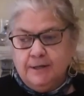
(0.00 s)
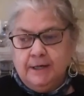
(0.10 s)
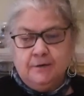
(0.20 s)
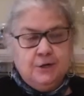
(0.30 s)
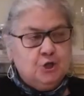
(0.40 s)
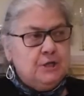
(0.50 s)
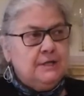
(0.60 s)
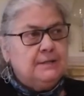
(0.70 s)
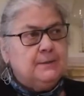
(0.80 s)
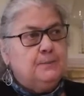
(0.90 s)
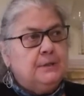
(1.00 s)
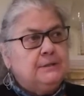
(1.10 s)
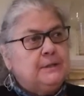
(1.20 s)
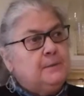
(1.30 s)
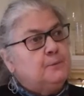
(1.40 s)
there and the cheese and
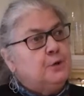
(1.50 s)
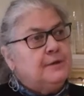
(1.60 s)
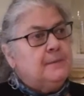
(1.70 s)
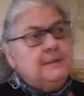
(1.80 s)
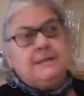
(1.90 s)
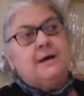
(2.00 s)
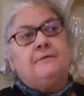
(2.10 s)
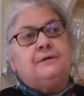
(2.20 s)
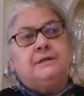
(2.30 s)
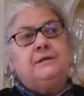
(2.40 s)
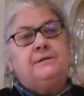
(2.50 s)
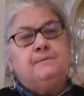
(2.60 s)
build them and put them in the oven?